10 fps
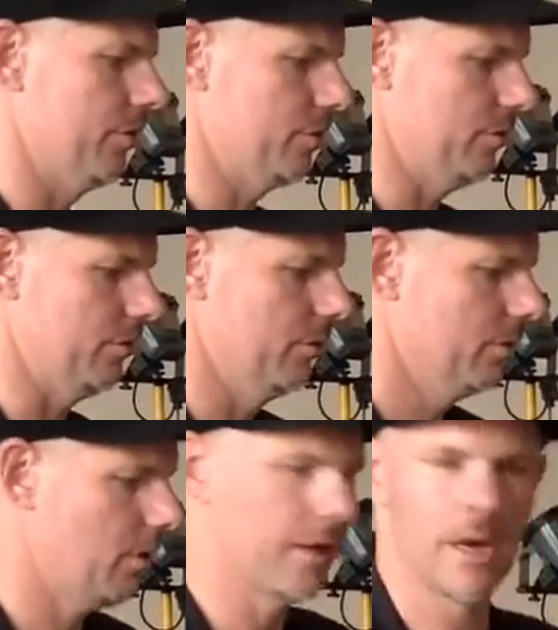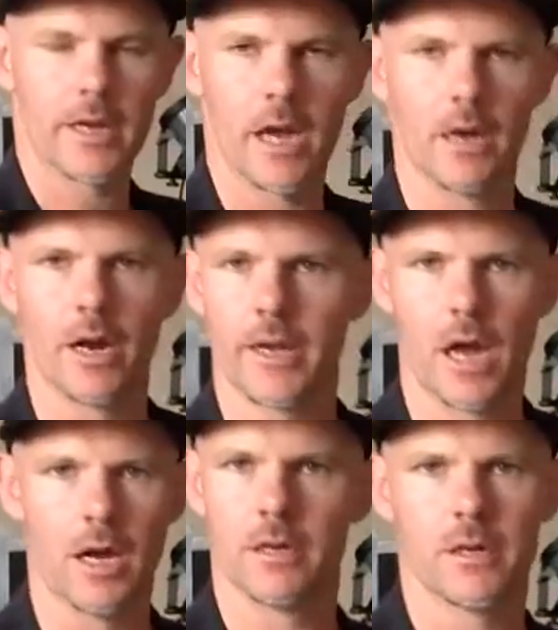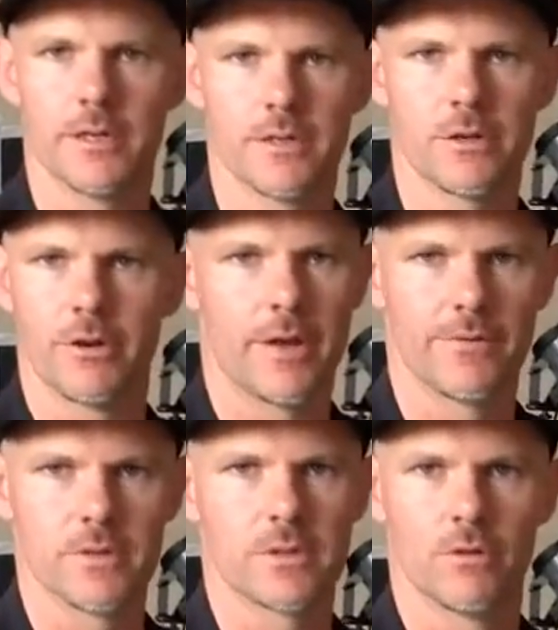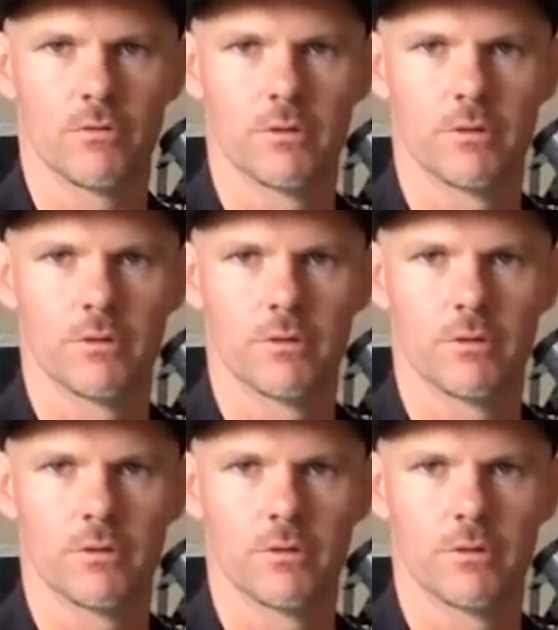it to you. I can't. I just don't have the skill.